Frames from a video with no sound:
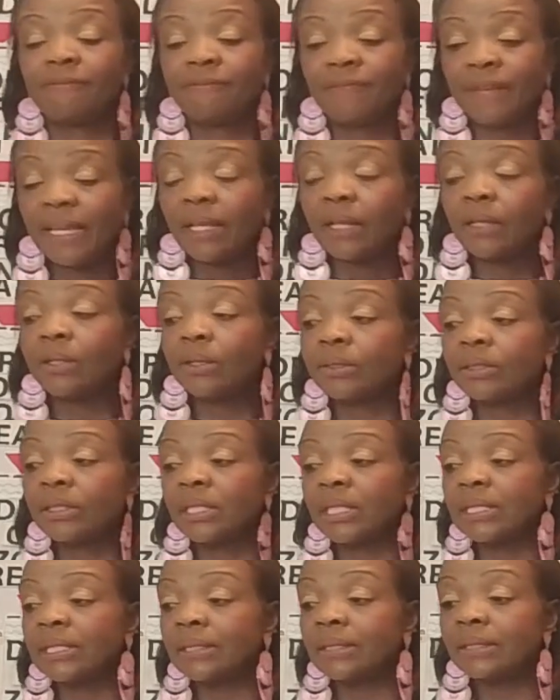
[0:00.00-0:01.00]
failure
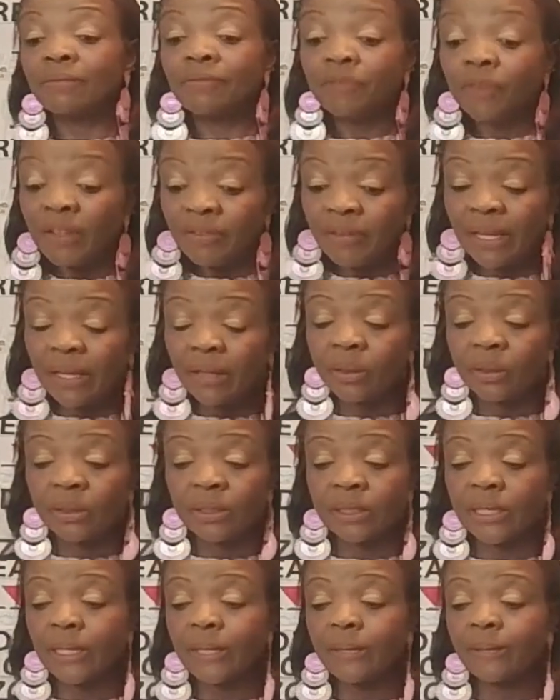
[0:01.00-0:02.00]

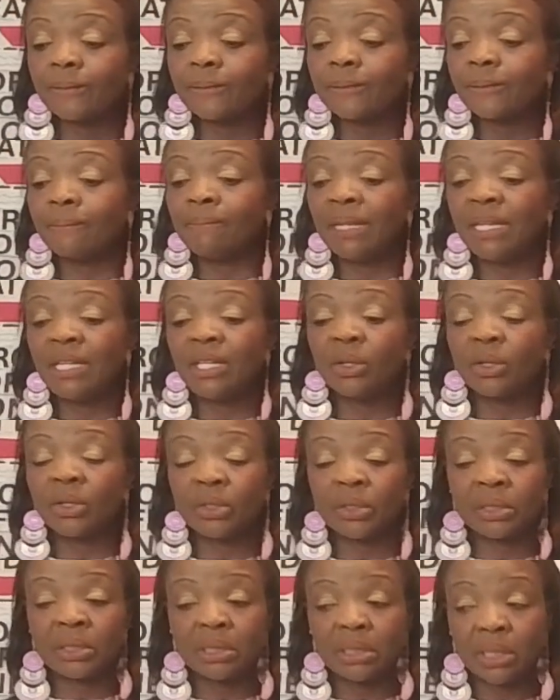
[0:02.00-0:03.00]
skills or
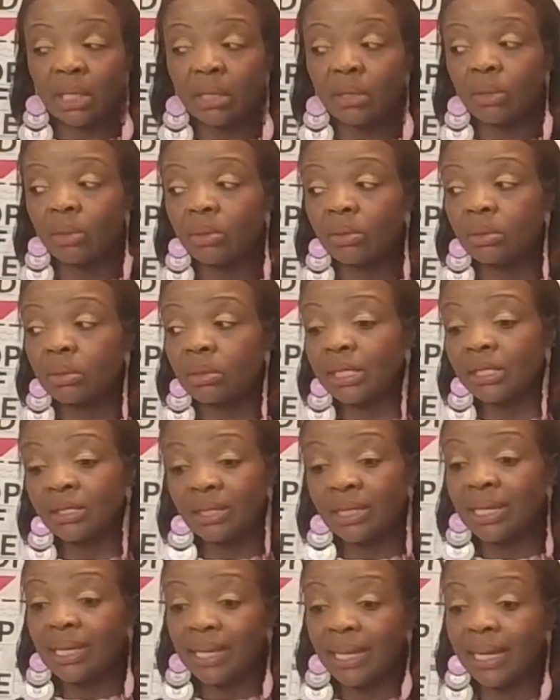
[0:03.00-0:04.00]
mediocre skills that's
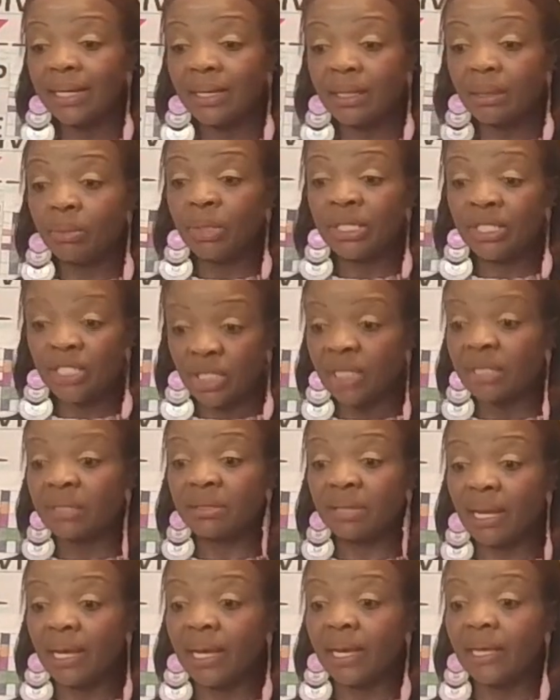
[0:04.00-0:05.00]
going to align them with
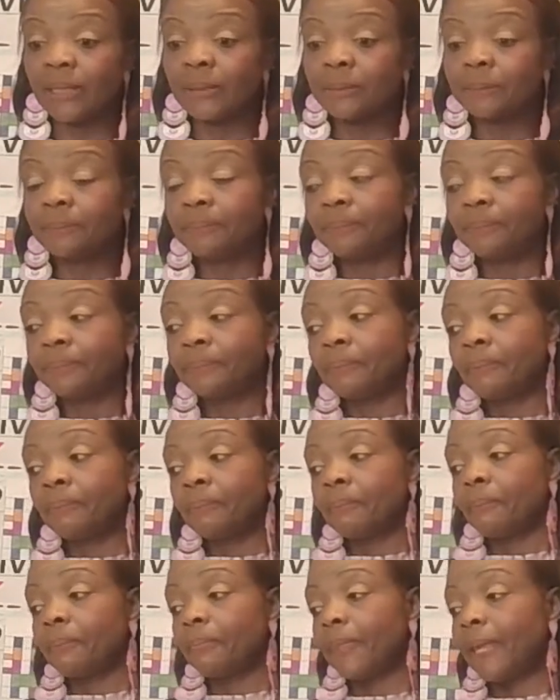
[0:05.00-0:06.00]
just that,
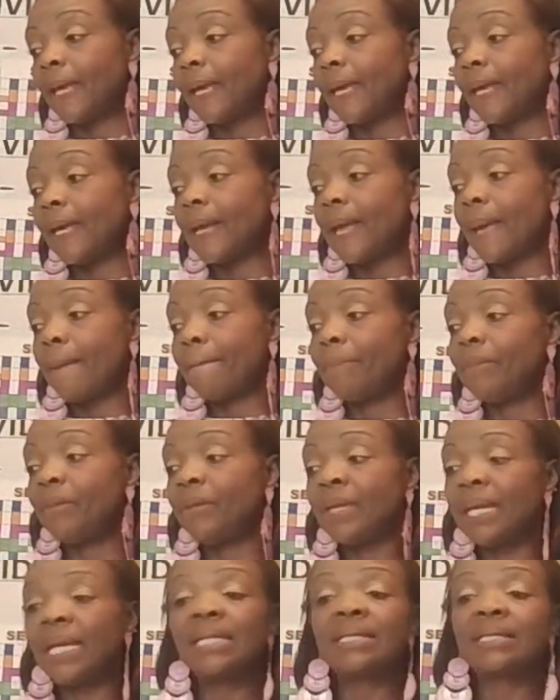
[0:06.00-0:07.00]
then
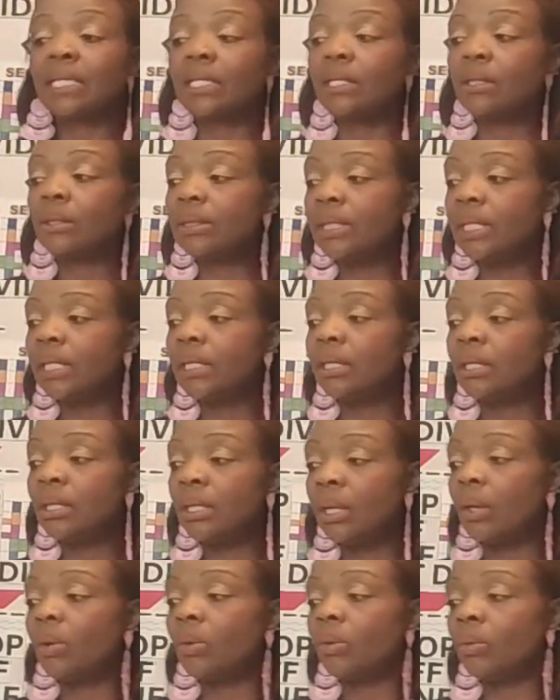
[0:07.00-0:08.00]
you can't say you didn't
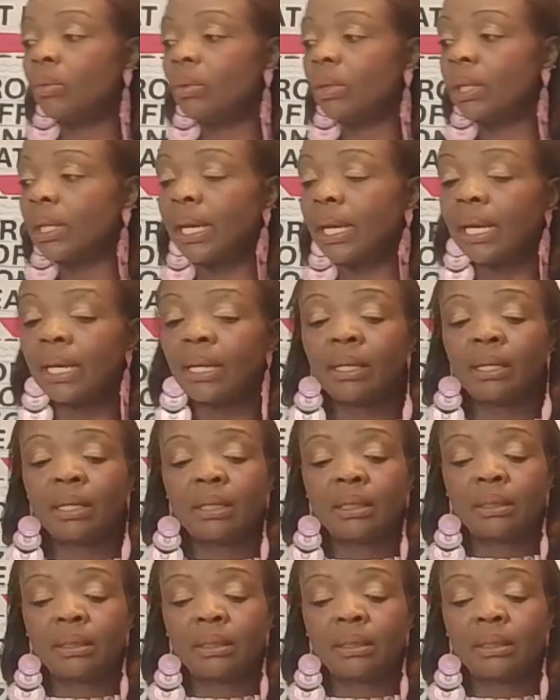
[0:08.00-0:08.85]
know. Okay.